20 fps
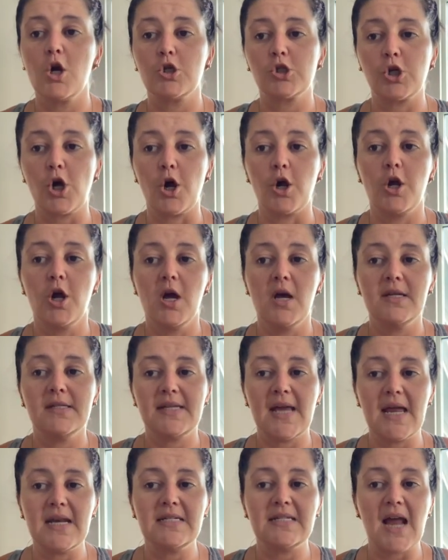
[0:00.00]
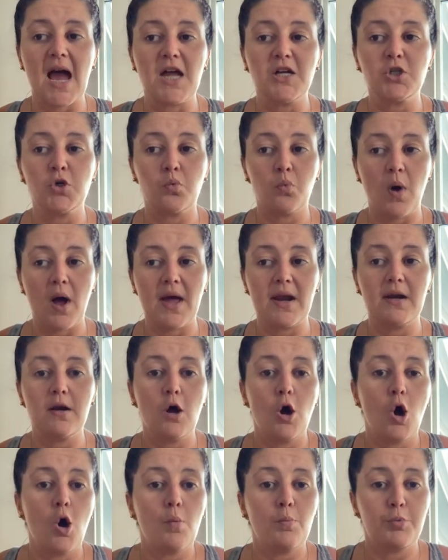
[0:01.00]
So 10 down to 1,
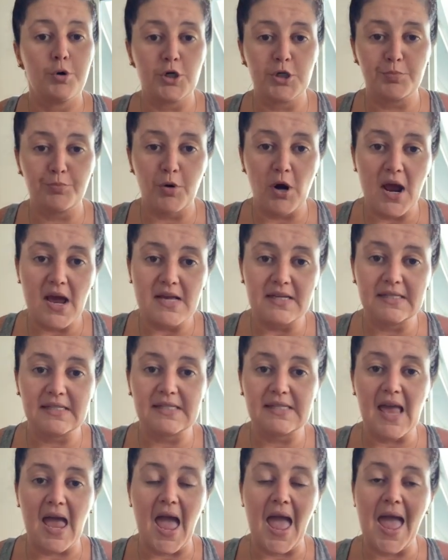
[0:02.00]
push press